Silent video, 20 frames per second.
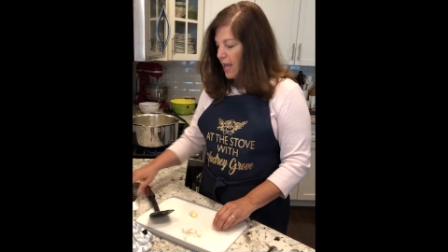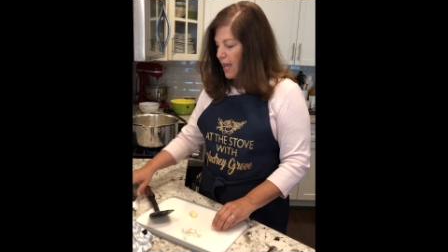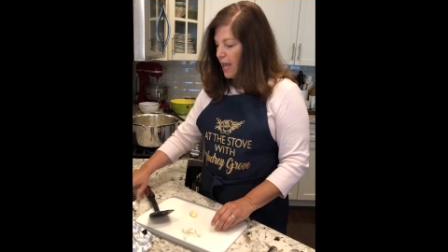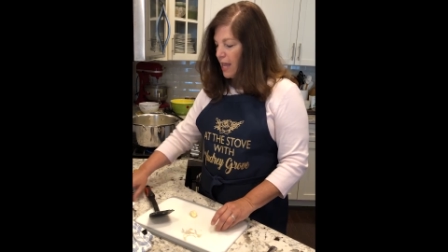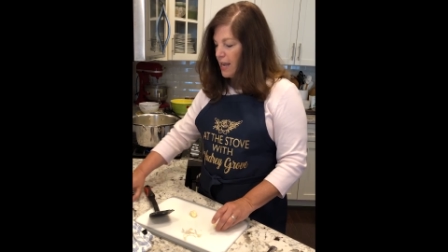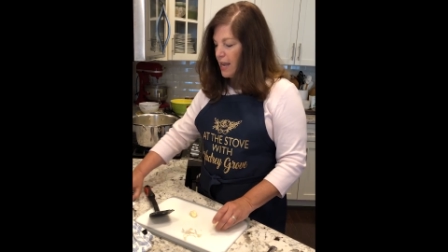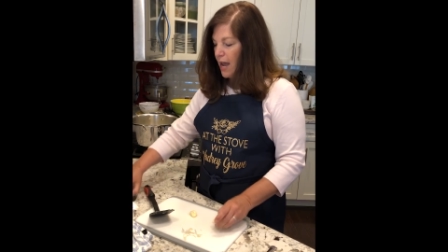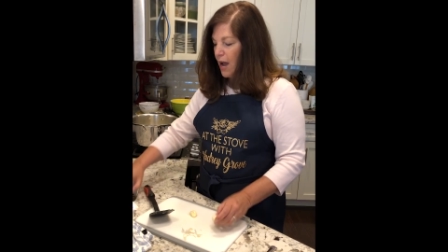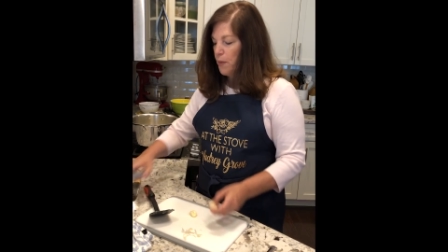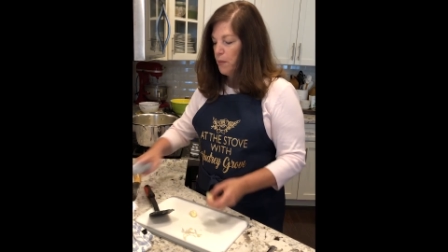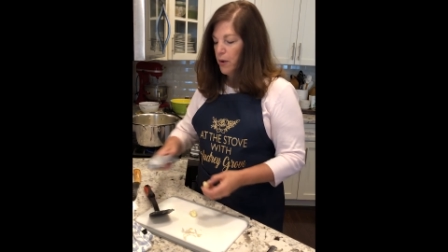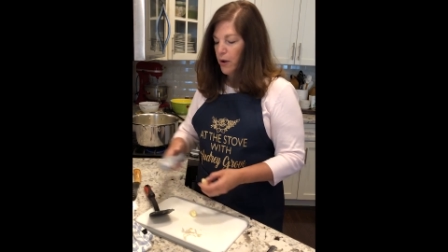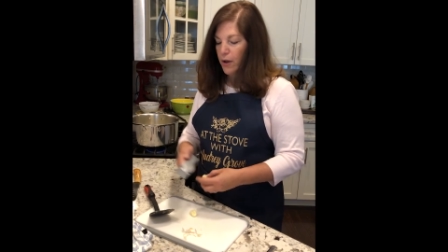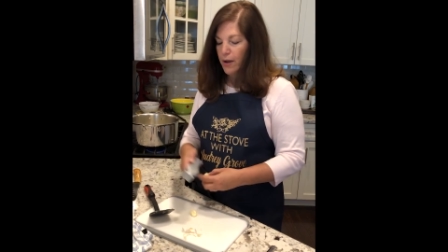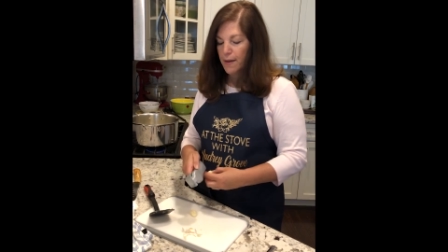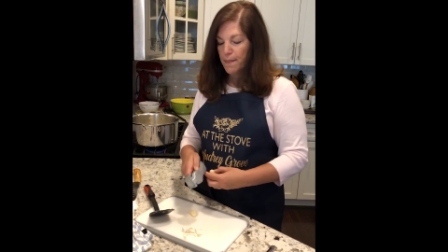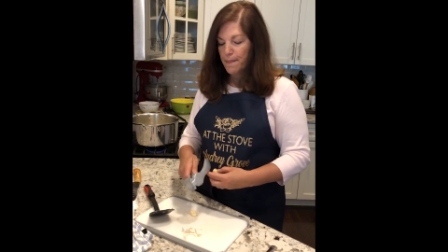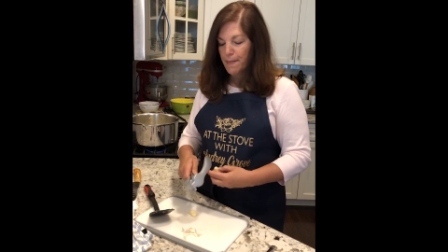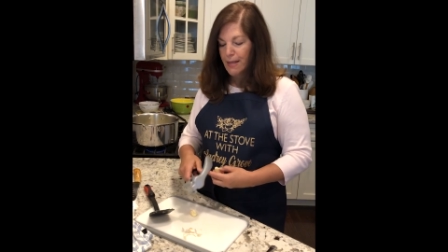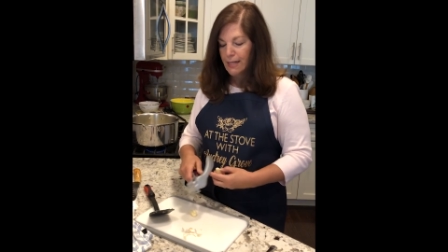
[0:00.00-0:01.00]
and now we're
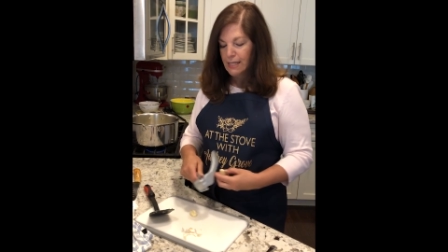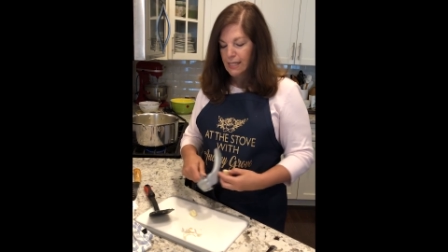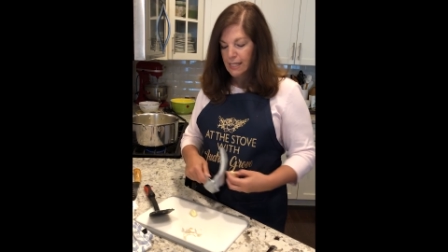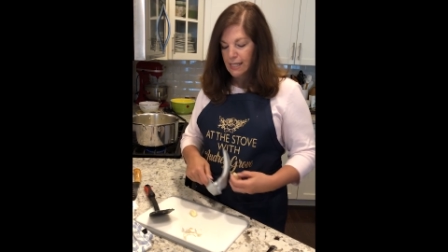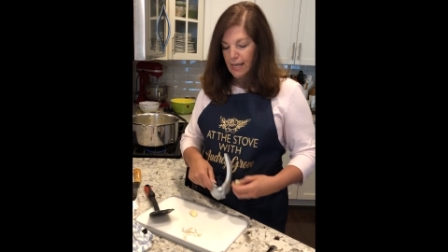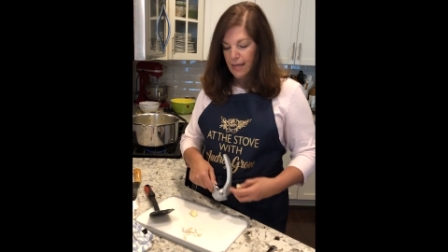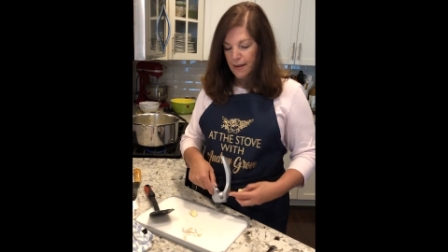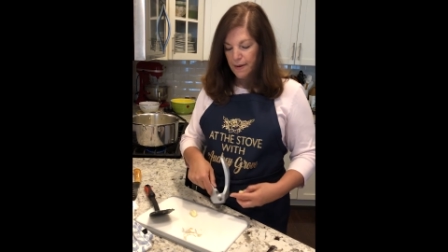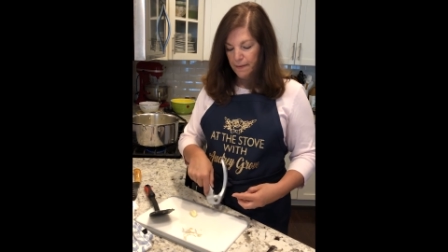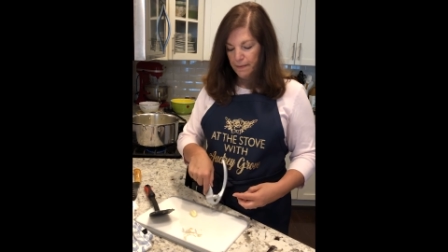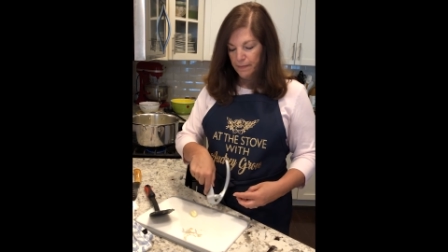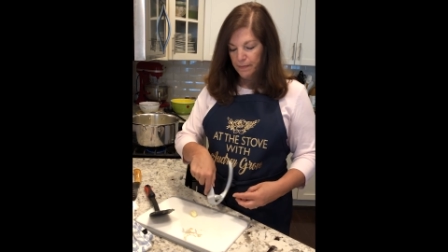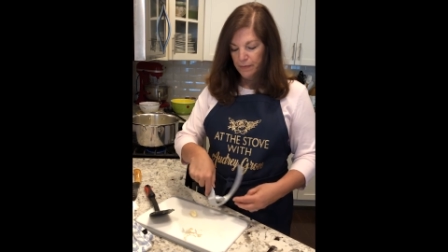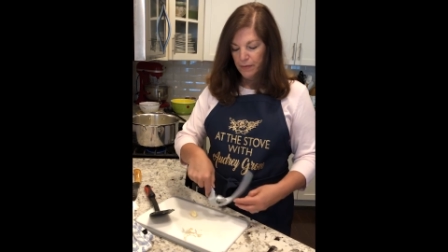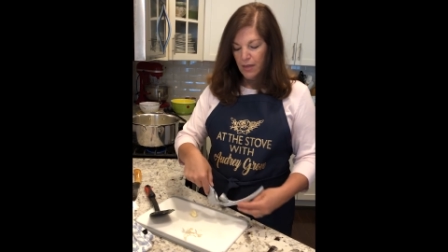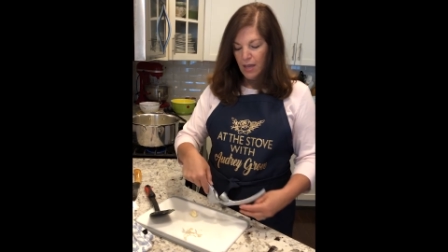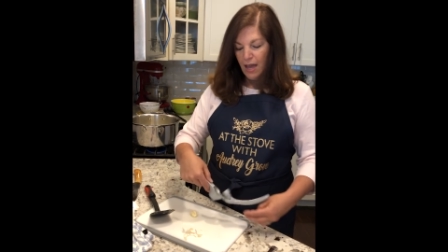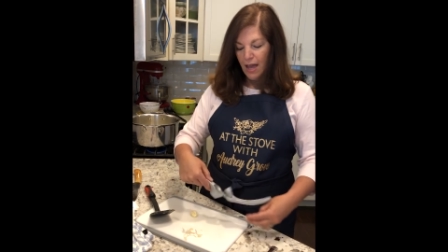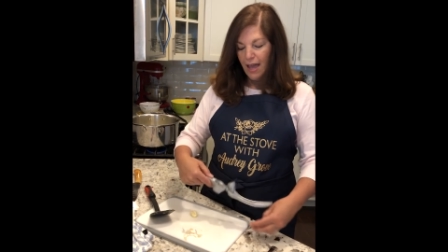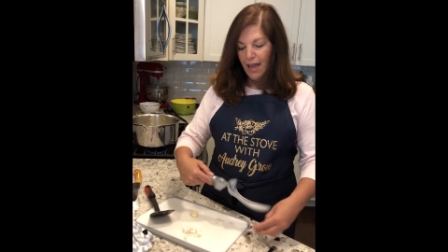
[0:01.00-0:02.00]
gonna mince it.
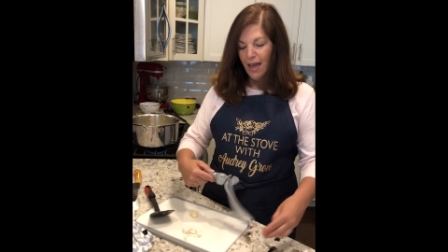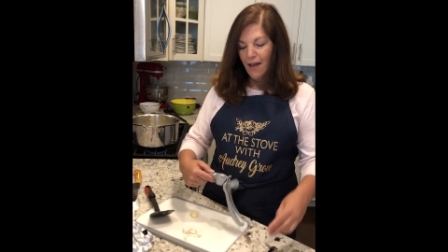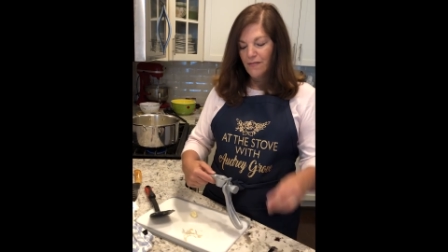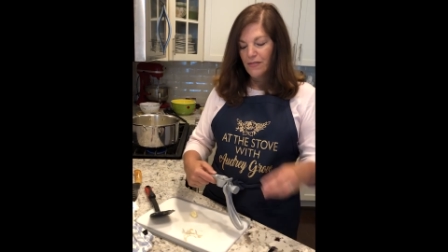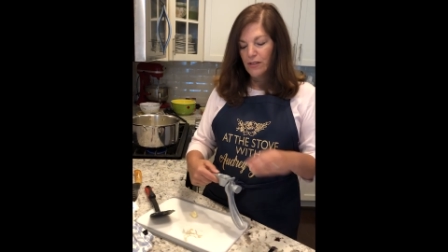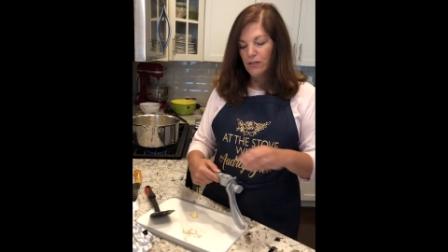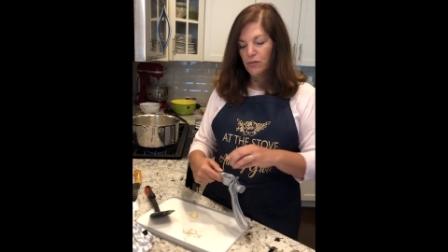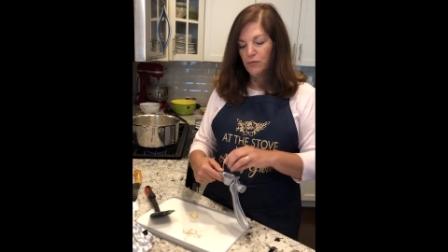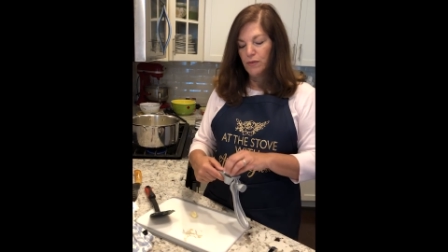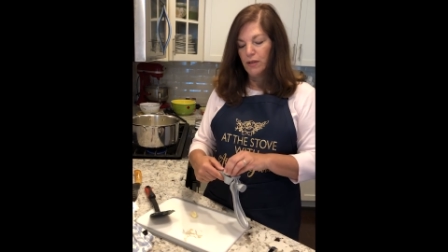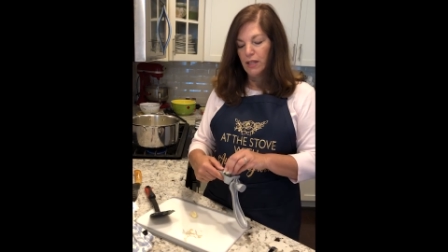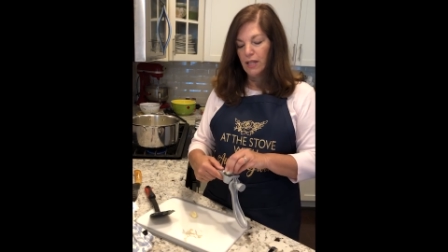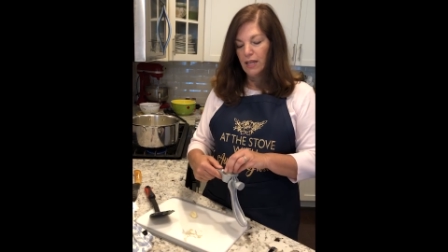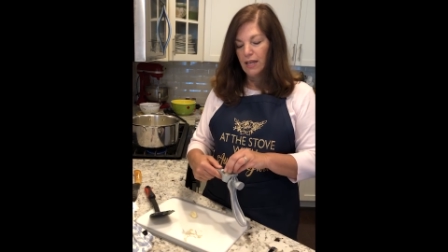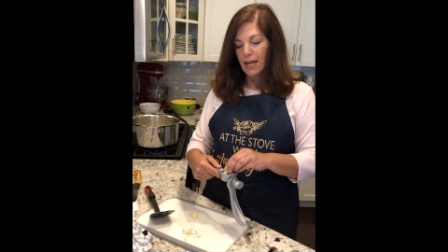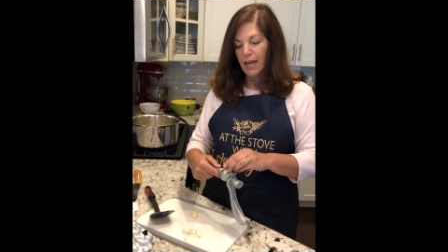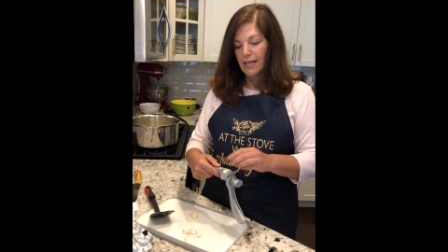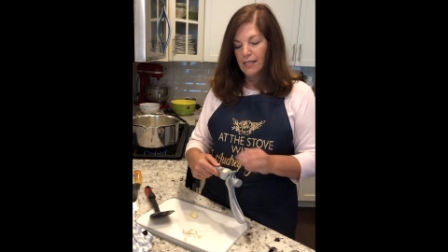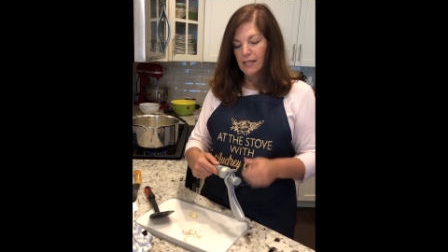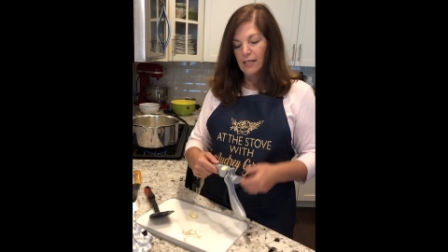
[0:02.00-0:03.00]
I have this really
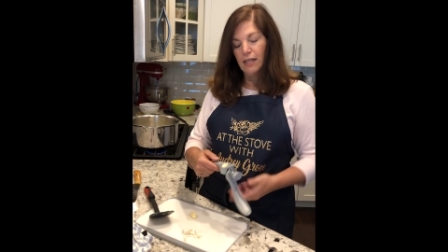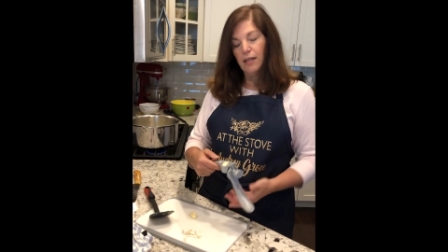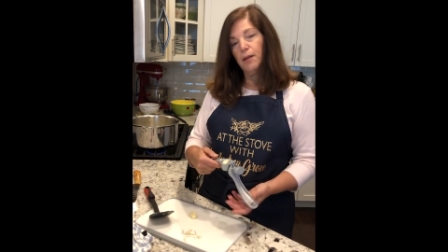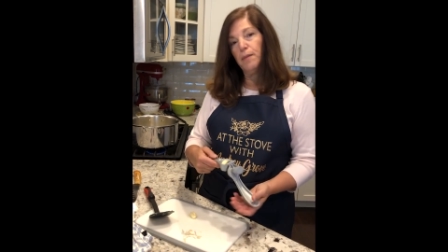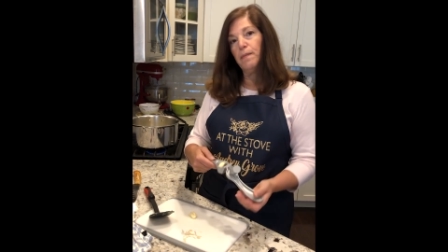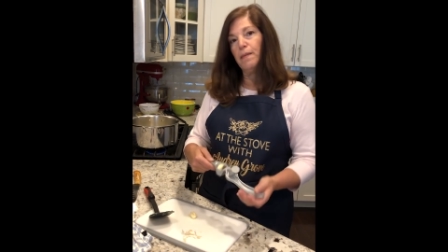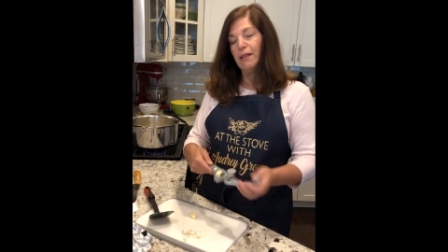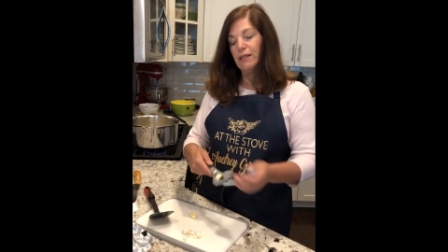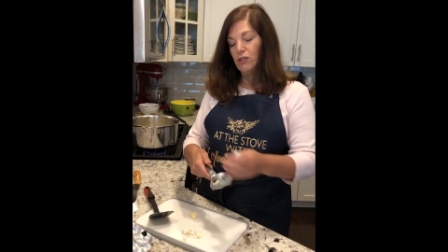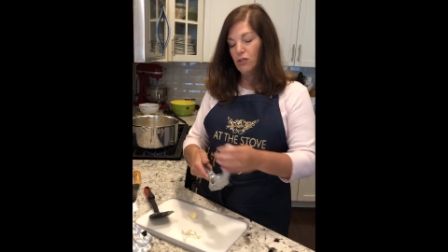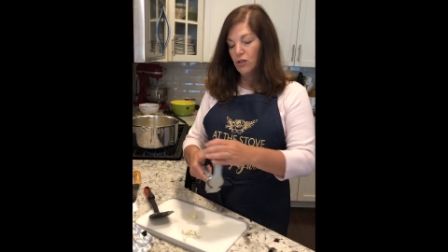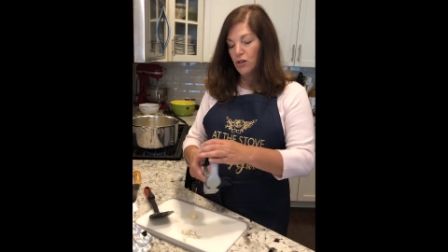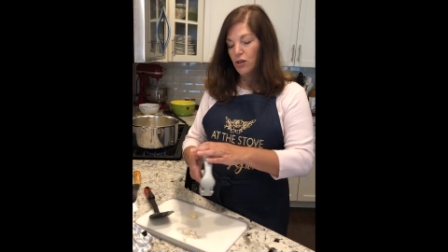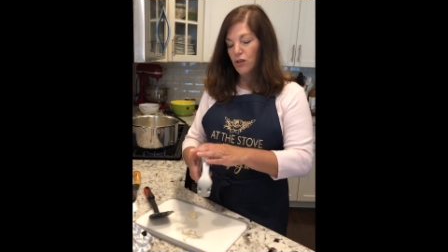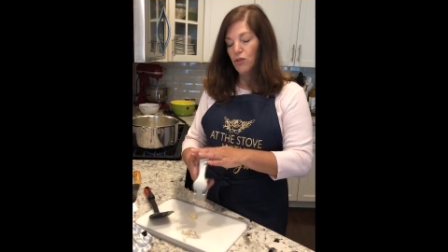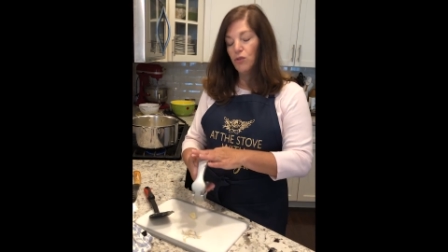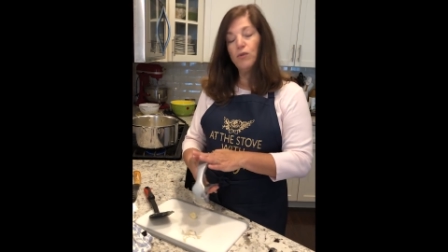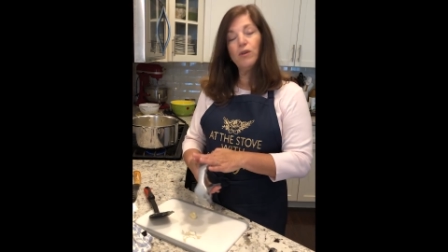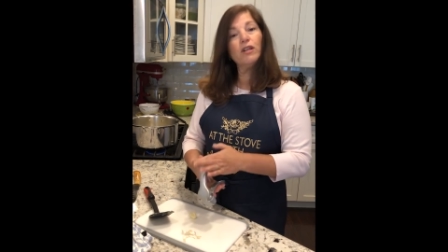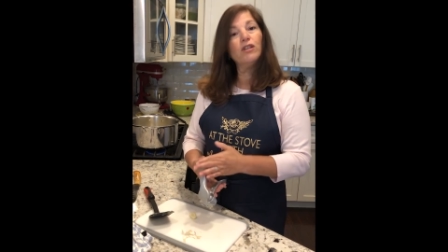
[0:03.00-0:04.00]
nice little mincer.
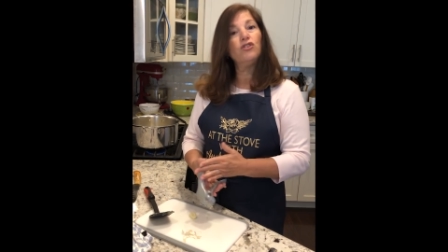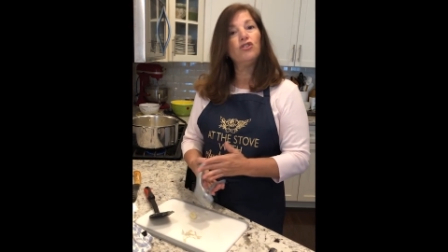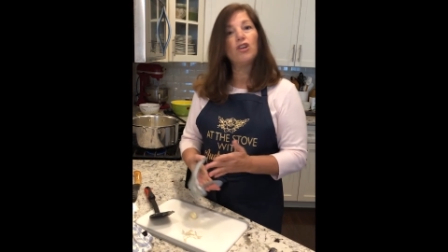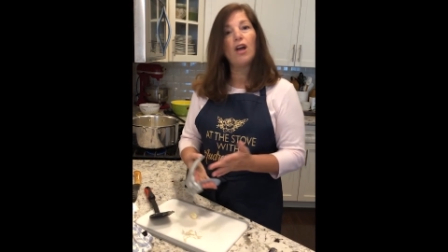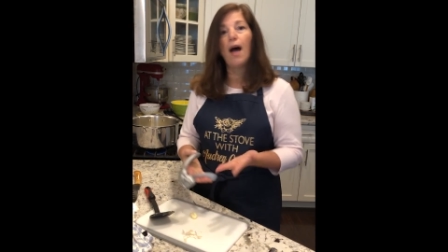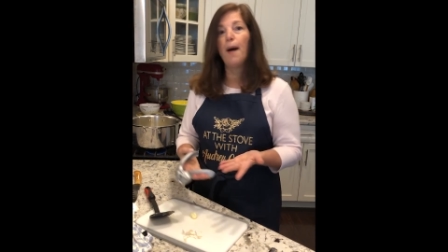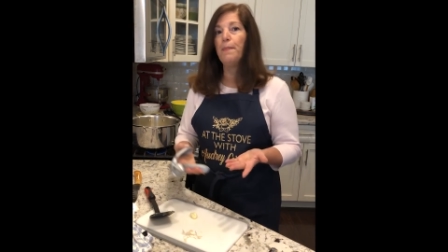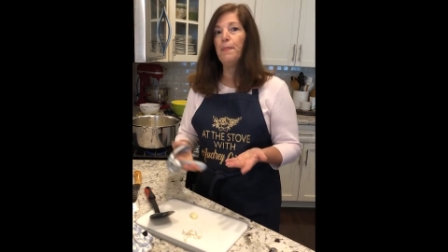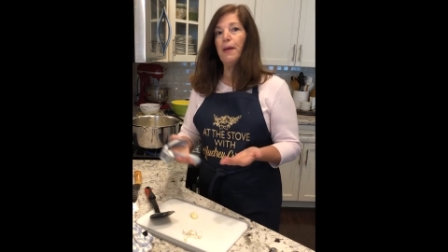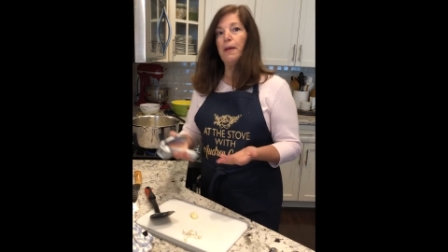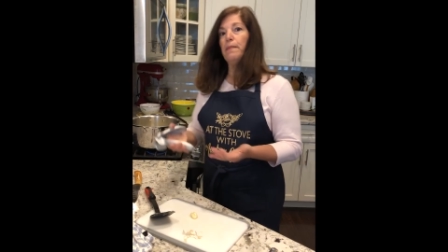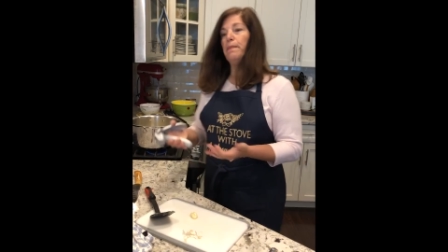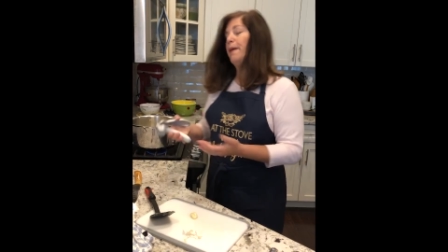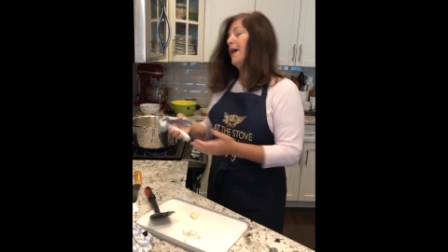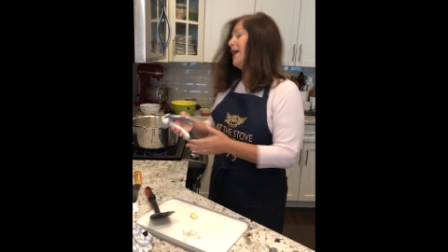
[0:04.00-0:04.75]
You can chop it